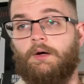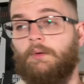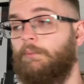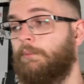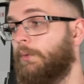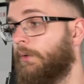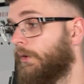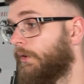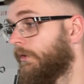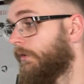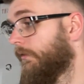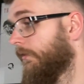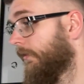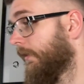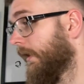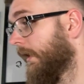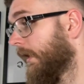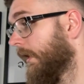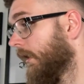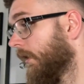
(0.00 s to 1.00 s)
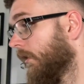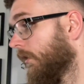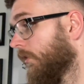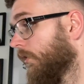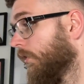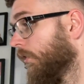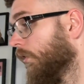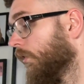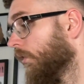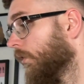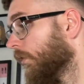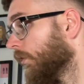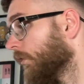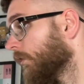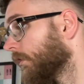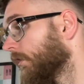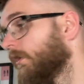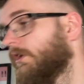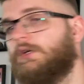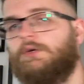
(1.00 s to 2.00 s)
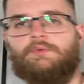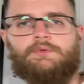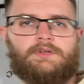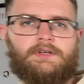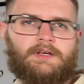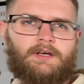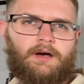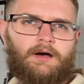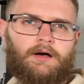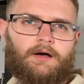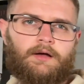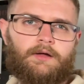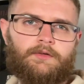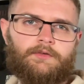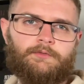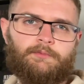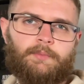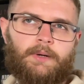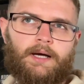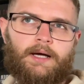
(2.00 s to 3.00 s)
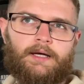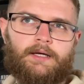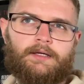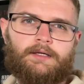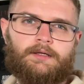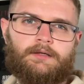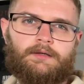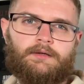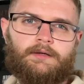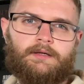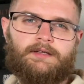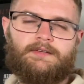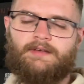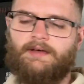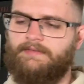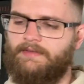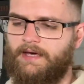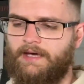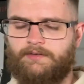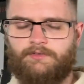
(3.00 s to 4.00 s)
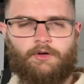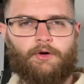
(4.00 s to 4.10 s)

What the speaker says: But they are called Cutie Cars by, it's either S.